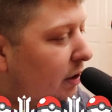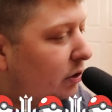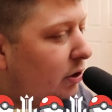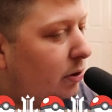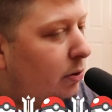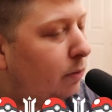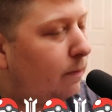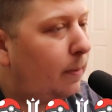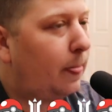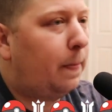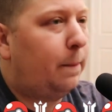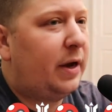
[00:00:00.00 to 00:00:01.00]
So
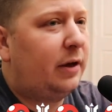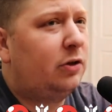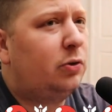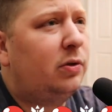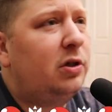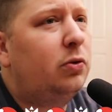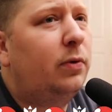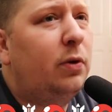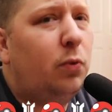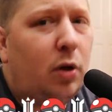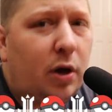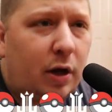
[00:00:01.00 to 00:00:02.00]
back in
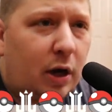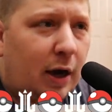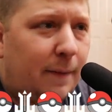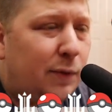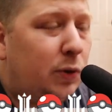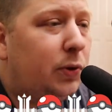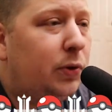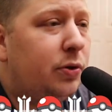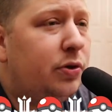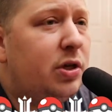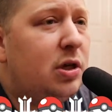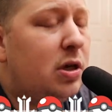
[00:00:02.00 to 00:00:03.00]
2021, I
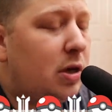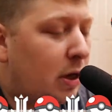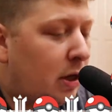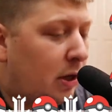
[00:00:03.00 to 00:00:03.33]
pulled the